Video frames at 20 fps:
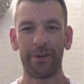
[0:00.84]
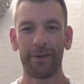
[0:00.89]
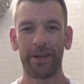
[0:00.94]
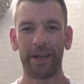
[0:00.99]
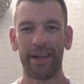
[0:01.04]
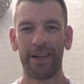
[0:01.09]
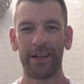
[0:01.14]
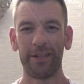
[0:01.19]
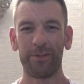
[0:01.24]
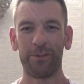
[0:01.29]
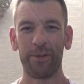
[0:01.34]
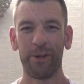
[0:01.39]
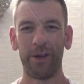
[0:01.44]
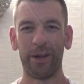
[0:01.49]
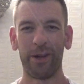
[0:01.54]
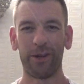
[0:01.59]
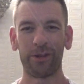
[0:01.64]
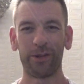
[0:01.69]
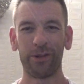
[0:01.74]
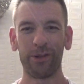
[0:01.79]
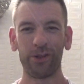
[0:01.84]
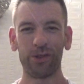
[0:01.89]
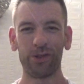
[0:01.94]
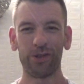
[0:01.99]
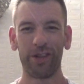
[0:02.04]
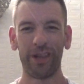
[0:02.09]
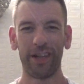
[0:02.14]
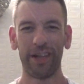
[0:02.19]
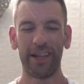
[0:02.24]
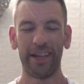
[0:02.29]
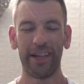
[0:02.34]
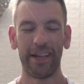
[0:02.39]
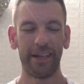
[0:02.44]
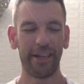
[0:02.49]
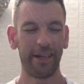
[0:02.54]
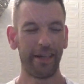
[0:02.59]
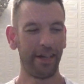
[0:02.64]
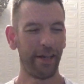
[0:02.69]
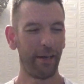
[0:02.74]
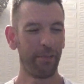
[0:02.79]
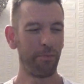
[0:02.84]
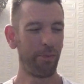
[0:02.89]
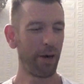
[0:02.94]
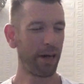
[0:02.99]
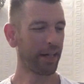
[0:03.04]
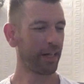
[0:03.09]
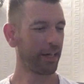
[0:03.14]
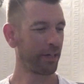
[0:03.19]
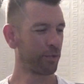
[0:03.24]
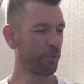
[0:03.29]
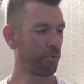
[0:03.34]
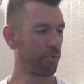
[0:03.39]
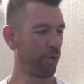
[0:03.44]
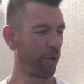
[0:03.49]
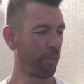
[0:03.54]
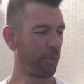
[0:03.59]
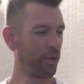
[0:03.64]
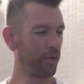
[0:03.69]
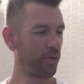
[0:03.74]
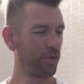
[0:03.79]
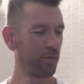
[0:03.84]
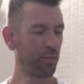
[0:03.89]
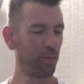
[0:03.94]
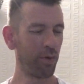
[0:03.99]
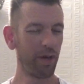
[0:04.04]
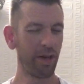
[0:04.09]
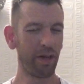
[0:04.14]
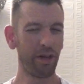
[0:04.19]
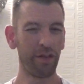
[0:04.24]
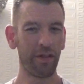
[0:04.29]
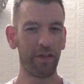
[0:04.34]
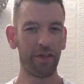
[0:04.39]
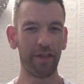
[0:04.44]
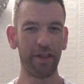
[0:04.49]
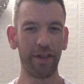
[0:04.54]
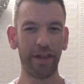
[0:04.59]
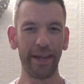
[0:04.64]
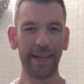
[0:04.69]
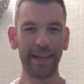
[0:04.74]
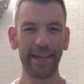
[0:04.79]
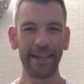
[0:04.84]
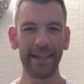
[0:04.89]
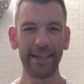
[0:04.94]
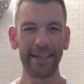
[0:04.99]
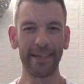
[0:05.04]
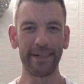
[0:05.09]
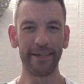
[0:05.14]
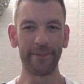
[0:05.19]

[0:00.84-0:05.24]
Right guys, Burnt Out Culture here, back as promised with the,